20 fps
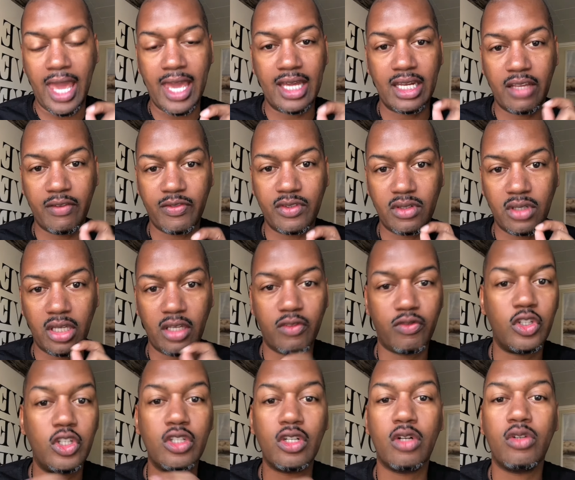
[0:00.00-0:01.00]
And if
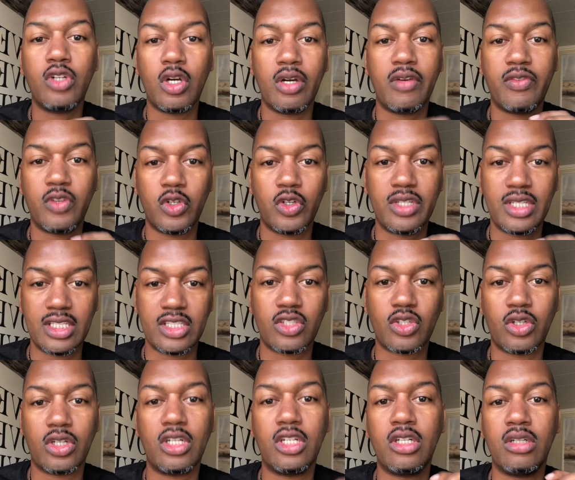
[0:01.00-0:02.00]
if you don't know if you're
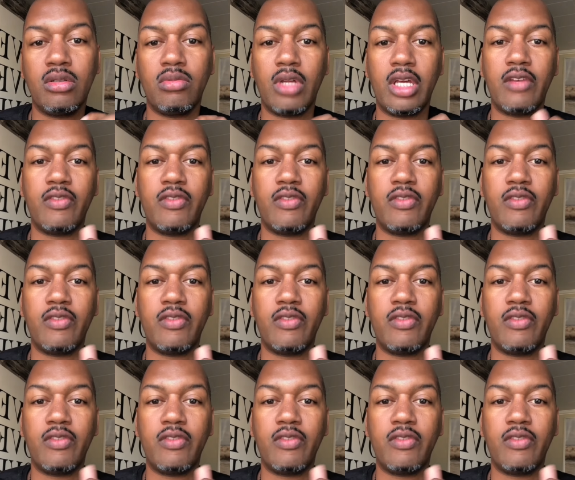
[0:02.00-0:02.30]
this girl,